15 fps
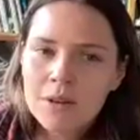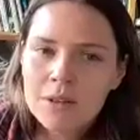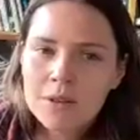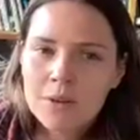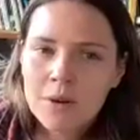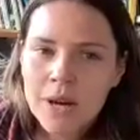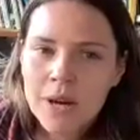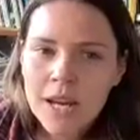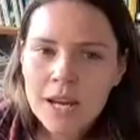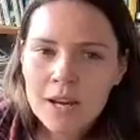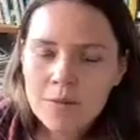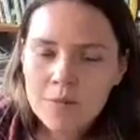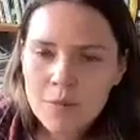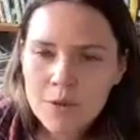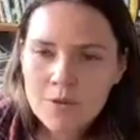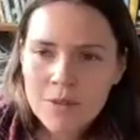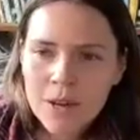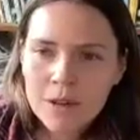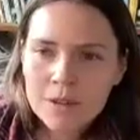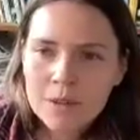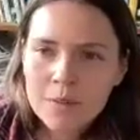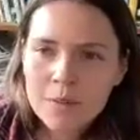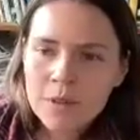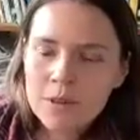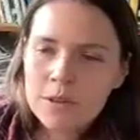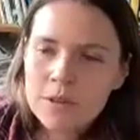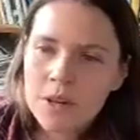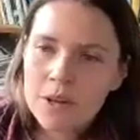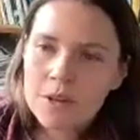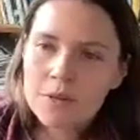was quite profound to me.
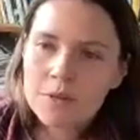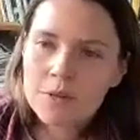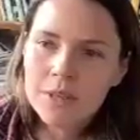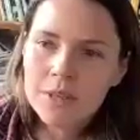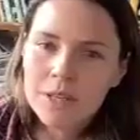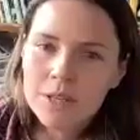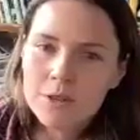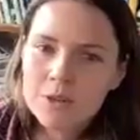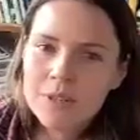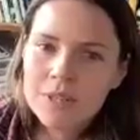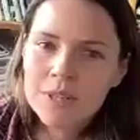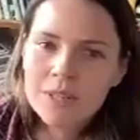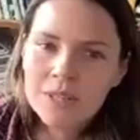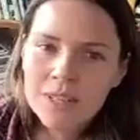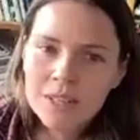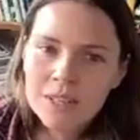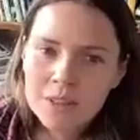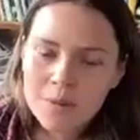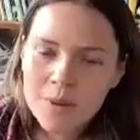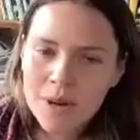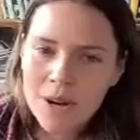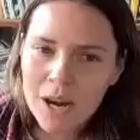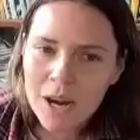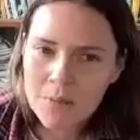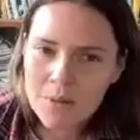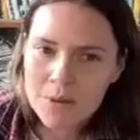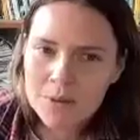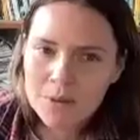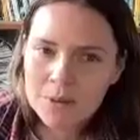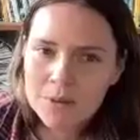There's other really interesting things about
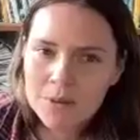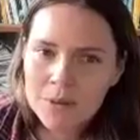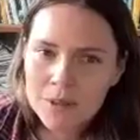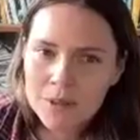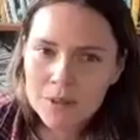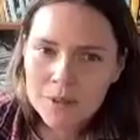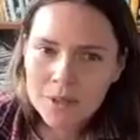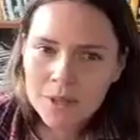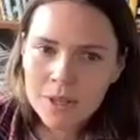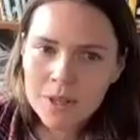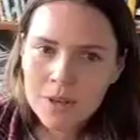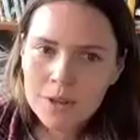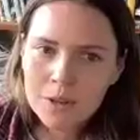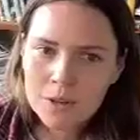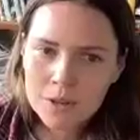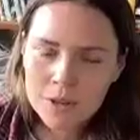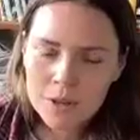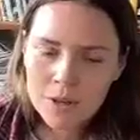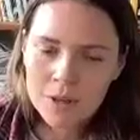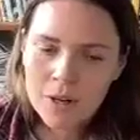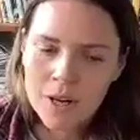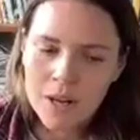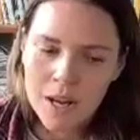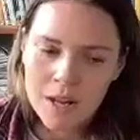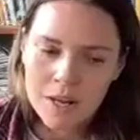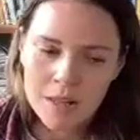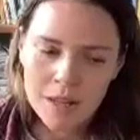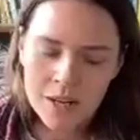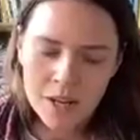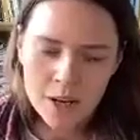Aboriginal Australian culture
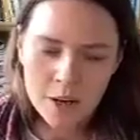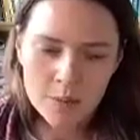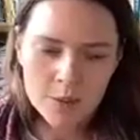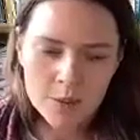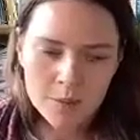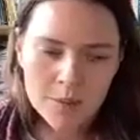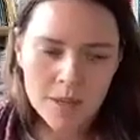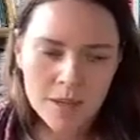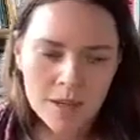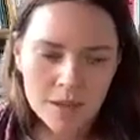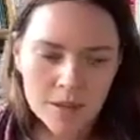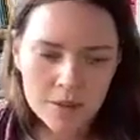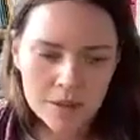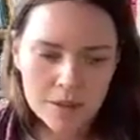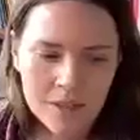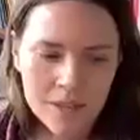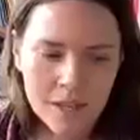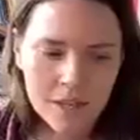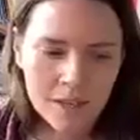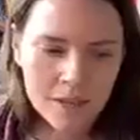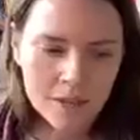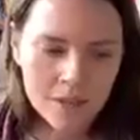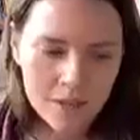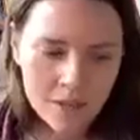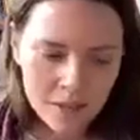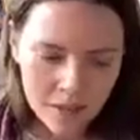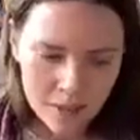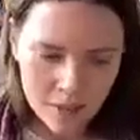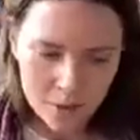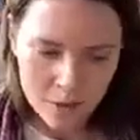that helped me understand
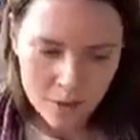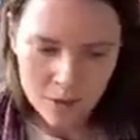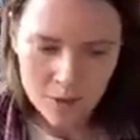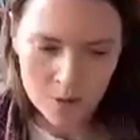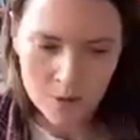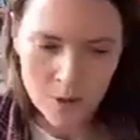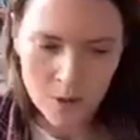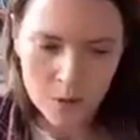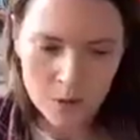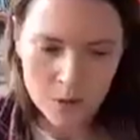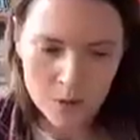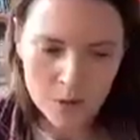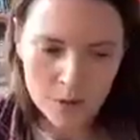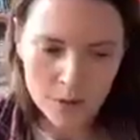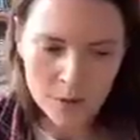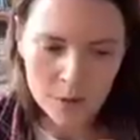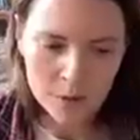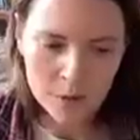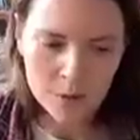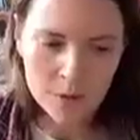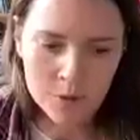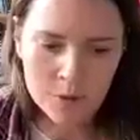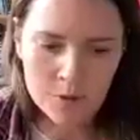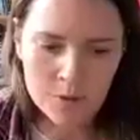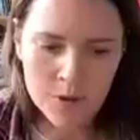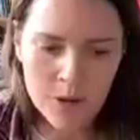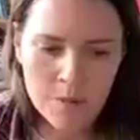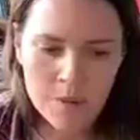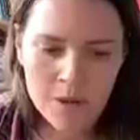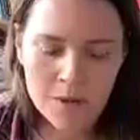the sort of cultural and historical
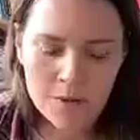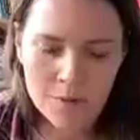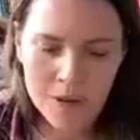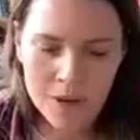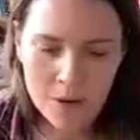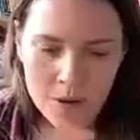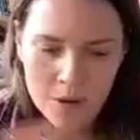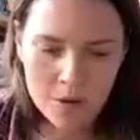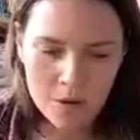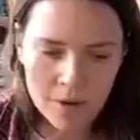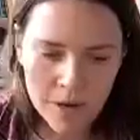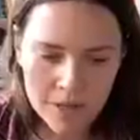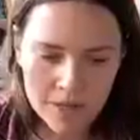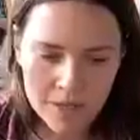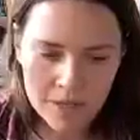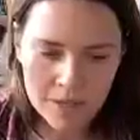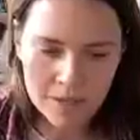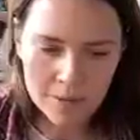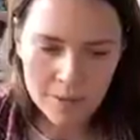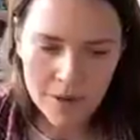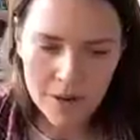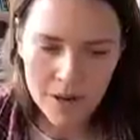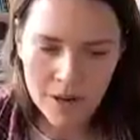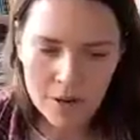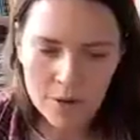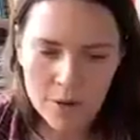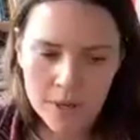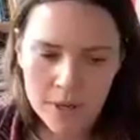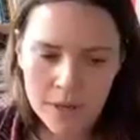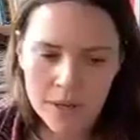framing of my own ideas about how
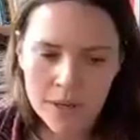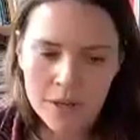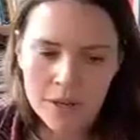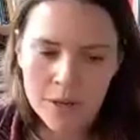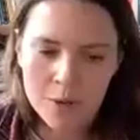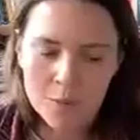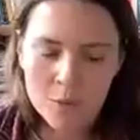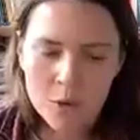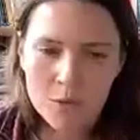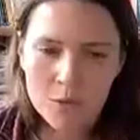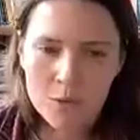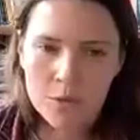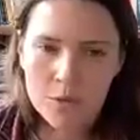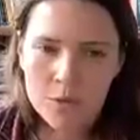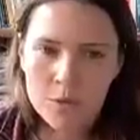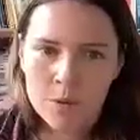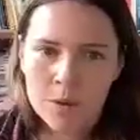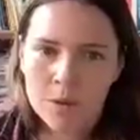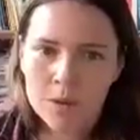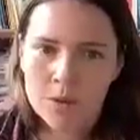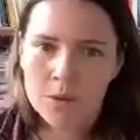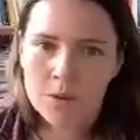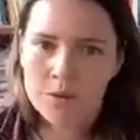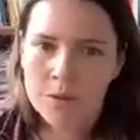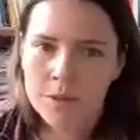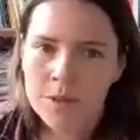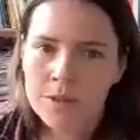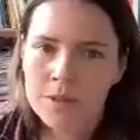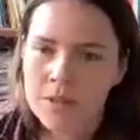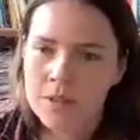we move through the world. So for
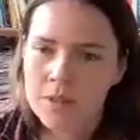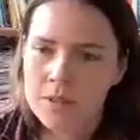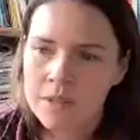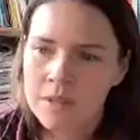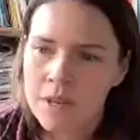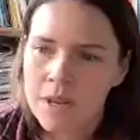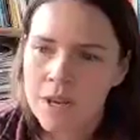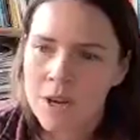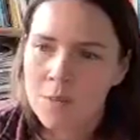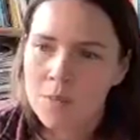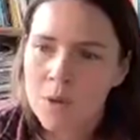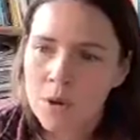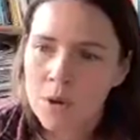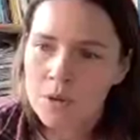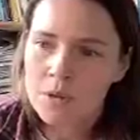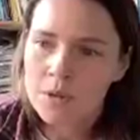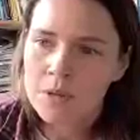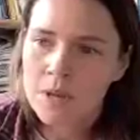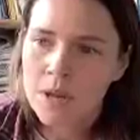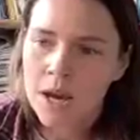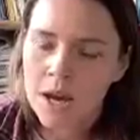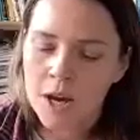instance, most